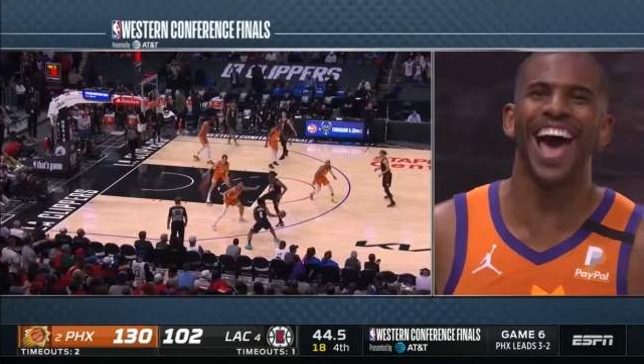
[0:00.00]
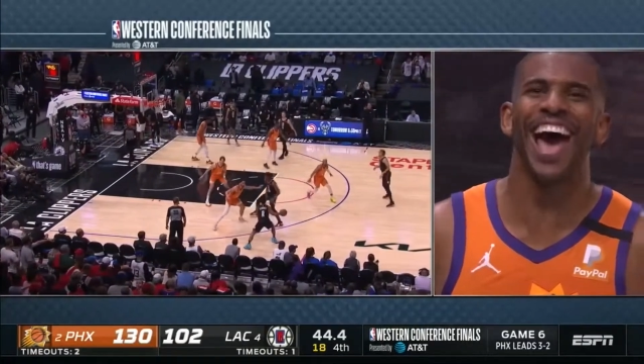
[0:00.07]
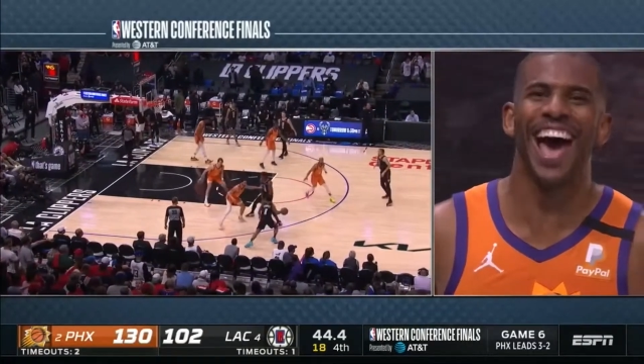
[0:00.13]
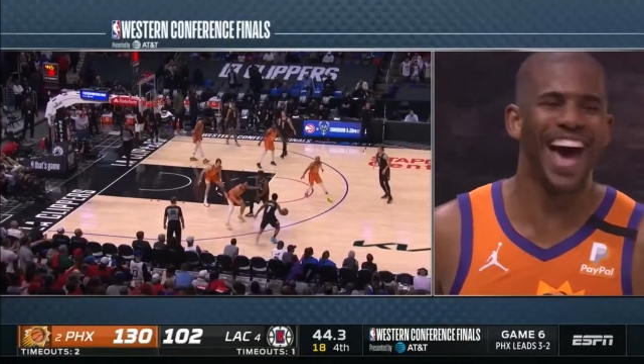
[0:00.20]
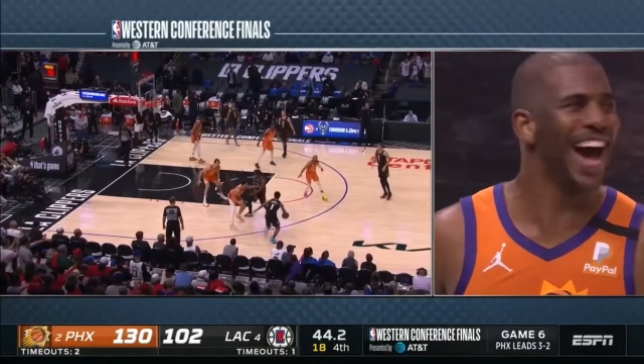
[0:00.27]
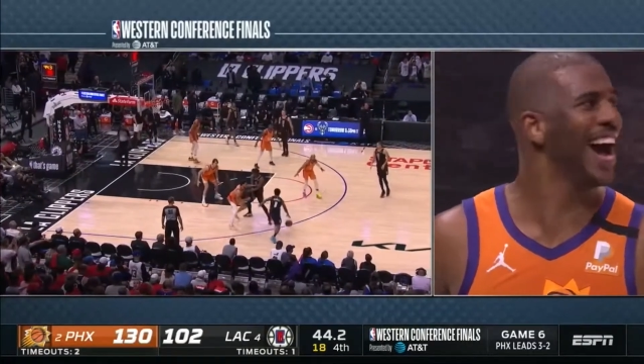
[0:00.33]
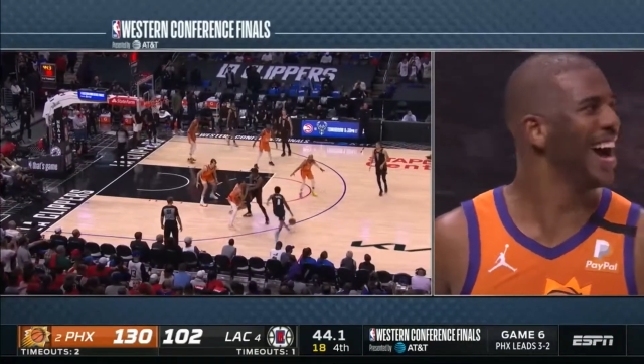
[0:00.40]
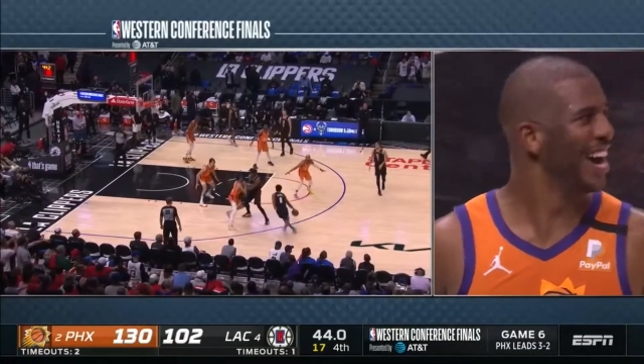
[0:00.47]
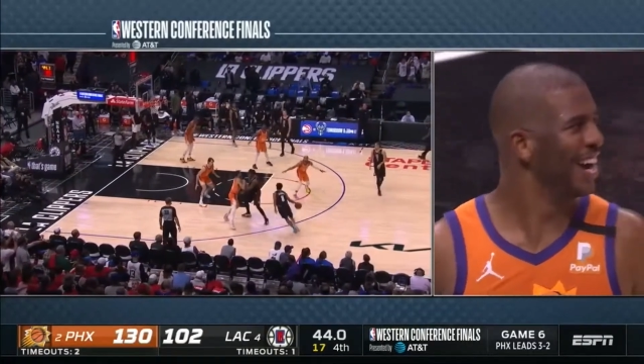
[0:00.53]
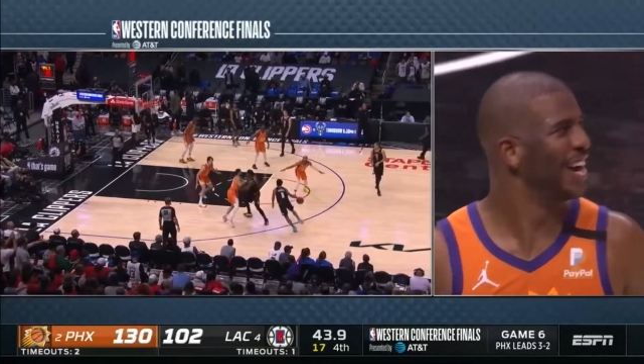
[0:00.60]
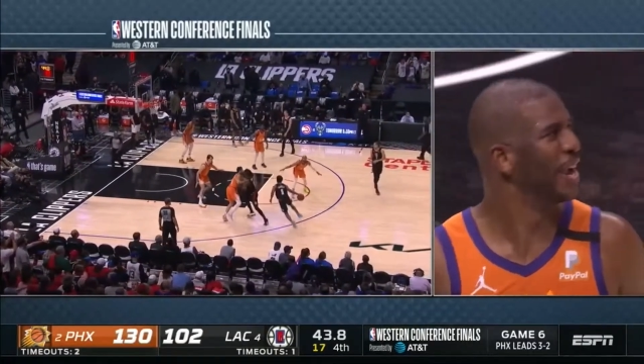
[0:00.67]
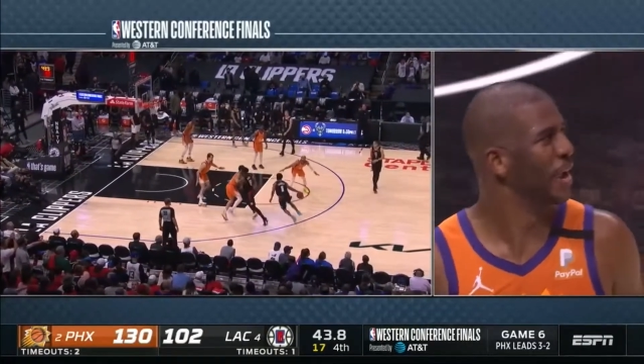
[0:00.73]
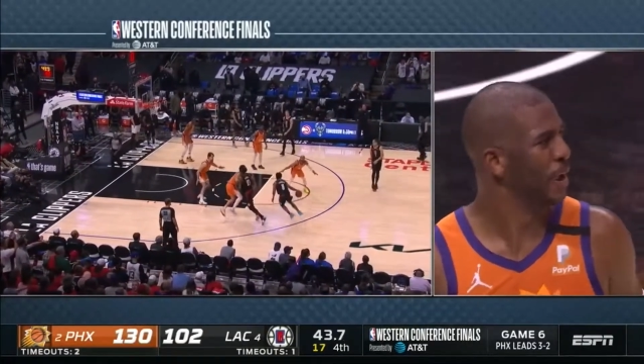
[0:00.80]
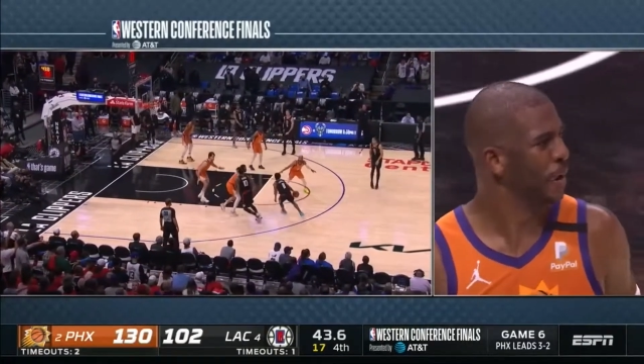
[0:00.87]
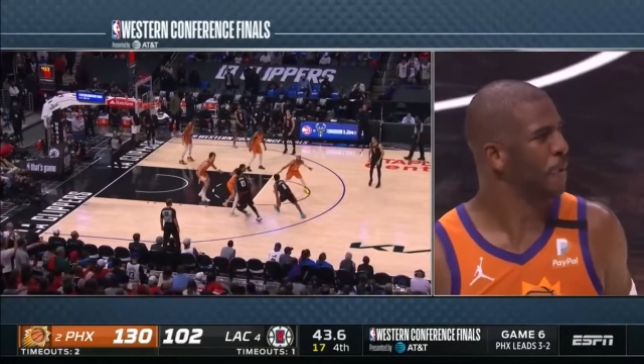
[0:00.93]

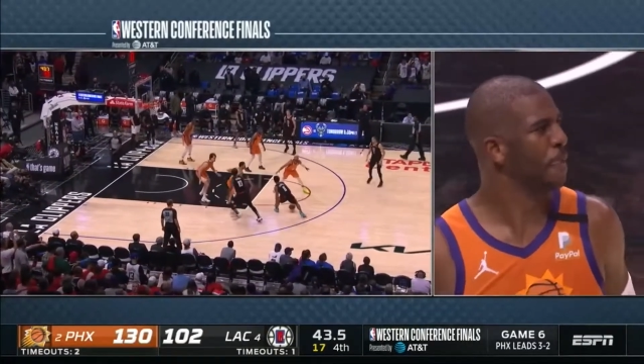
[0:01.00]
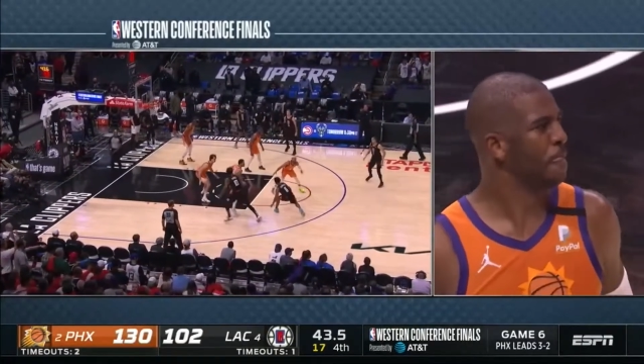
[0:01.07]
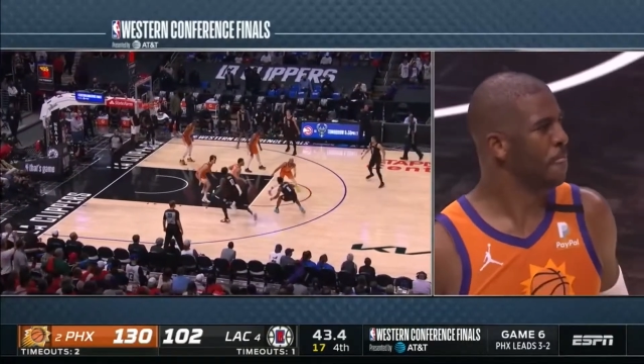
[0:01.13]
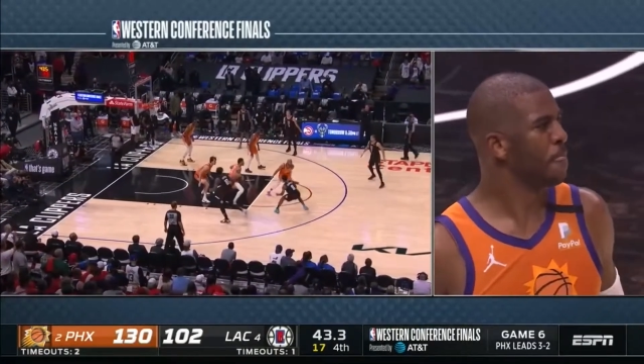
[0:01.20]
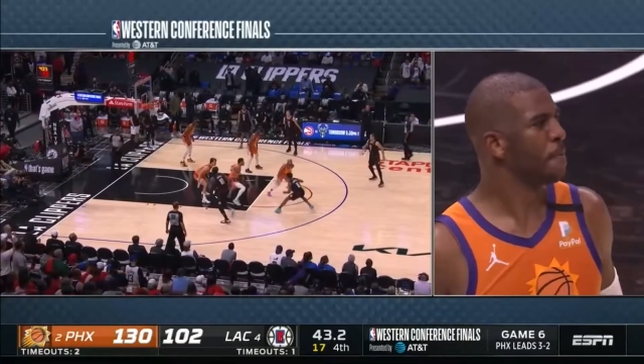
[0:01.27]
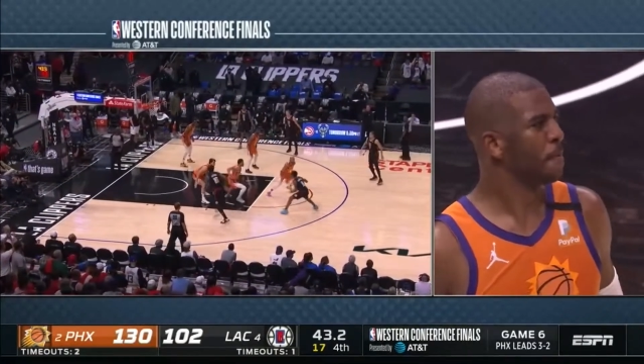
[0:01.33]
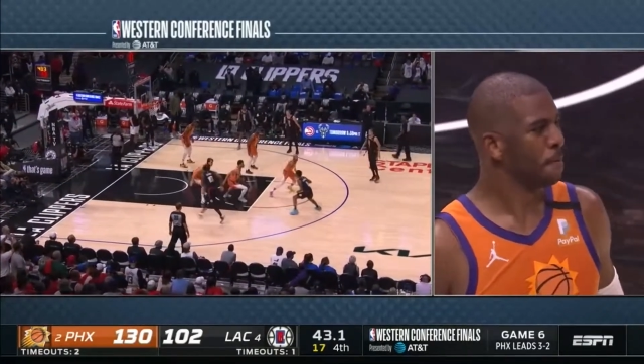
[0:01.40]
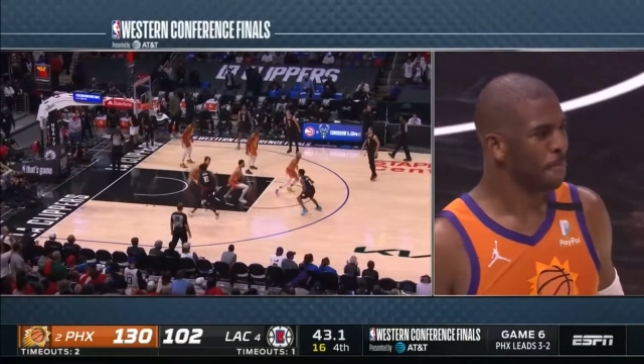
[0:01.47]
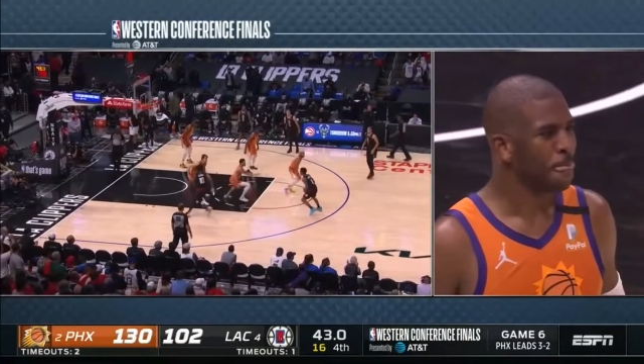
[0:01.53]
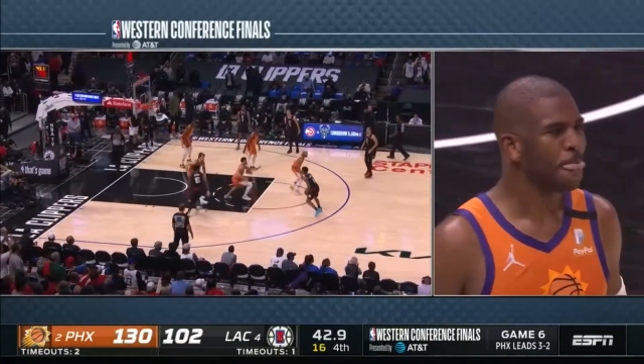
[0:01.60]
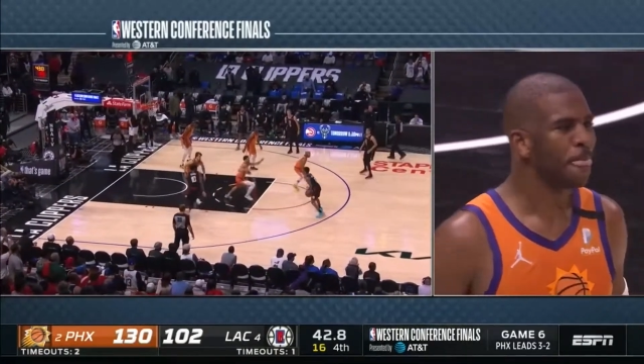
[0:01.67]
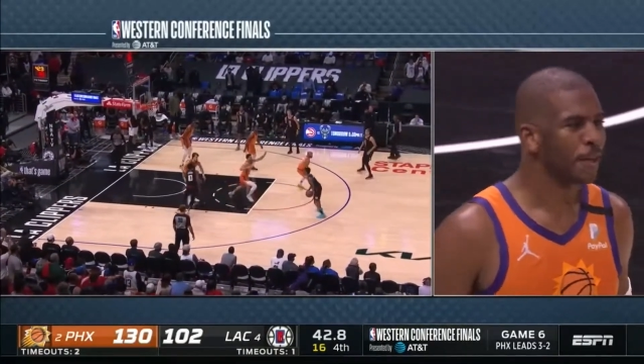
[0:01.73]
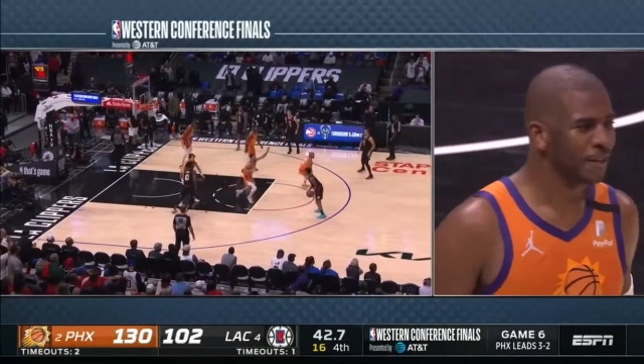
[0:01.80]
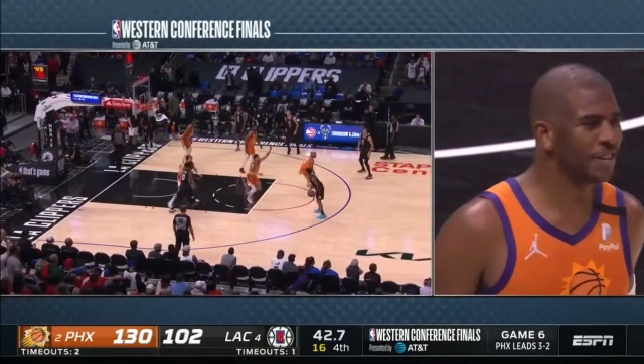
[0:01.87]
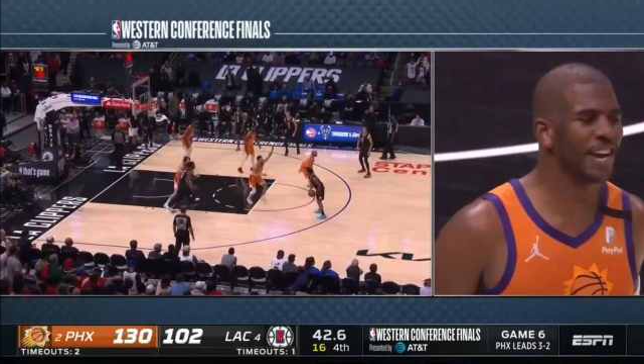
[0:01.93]
explode for 130
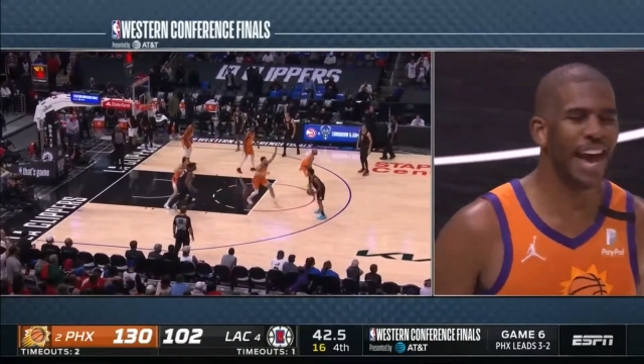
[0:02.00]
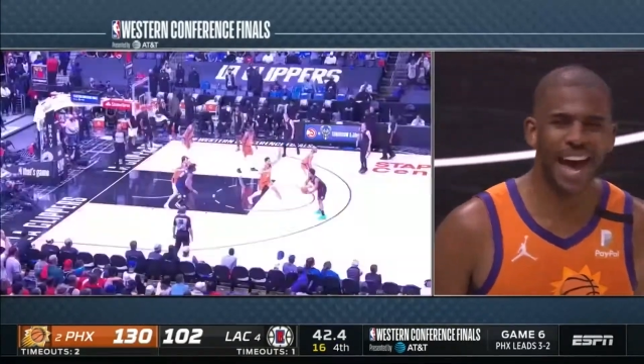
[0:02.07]
points,